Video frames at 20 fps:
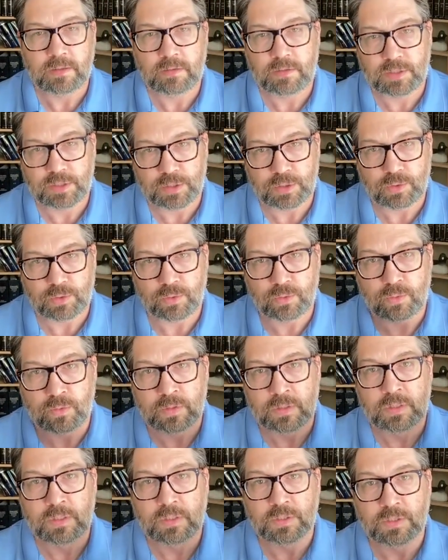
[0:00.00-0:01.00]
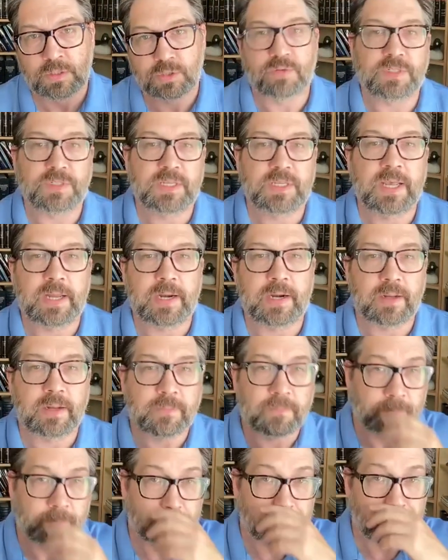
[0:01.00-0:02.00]
to Service
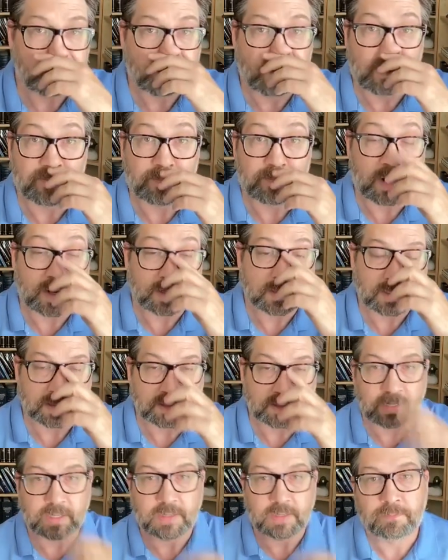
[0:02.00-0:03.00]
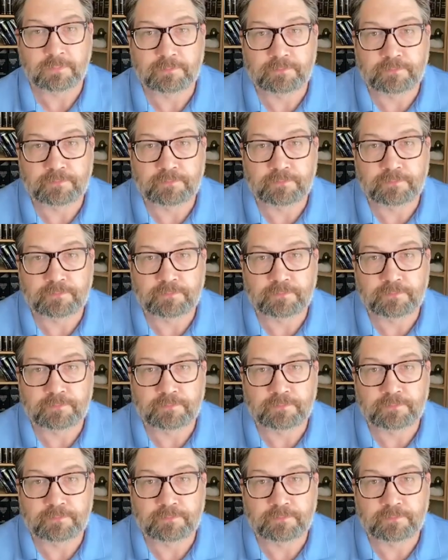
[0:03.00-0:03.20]
Canada for processing.